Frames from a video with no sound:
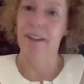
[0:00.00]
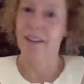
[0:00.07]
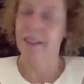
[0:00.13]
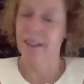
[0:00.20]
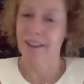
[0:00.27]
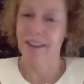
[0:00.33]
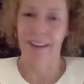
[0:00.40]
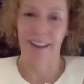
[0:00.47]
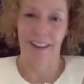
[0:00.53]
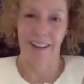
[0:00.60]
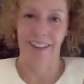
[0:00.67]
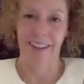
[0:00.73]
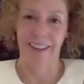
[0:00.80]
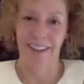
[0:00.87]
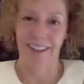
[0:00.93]

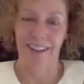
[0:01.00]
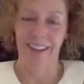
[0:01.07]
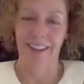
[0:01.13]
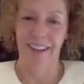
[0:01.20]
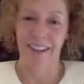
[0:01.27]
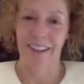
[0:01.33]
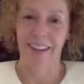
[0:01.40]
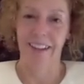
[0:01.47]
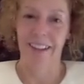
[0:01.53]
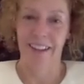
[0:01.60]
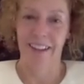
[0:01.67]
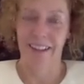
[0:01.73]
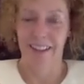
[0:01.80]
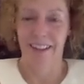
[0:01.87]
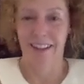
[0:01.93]

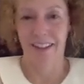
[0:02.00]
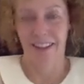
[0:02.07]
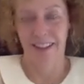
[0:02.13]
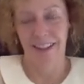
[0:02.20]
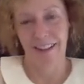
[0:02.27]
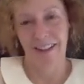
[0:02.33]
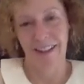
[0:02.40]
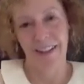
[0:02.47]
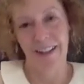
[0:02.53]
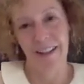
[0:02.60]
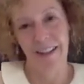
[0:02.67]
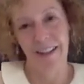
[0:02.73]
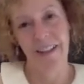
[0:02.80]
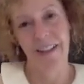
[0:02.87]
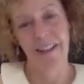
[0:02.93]

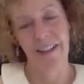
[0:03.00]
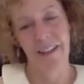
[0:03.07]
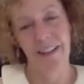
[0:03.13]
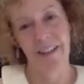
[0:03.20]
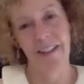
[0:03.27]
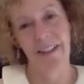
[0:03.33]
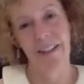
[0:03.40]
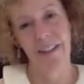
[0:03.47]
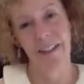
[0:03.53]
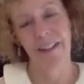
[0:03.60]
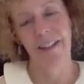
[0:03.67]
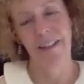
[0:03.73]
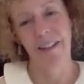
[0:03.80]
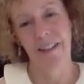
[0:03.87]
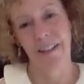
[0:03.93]

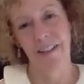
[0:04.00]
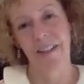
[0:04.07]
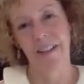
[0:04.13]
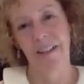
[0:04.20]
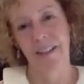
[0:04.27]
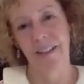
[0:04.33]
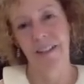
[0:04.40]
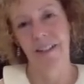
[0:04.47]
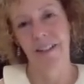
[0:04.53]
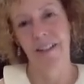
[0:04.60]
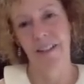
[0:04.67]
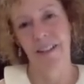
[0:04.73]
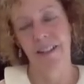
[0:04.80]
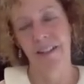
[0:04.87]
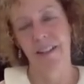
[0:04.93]
No words are spoken by the person on screen.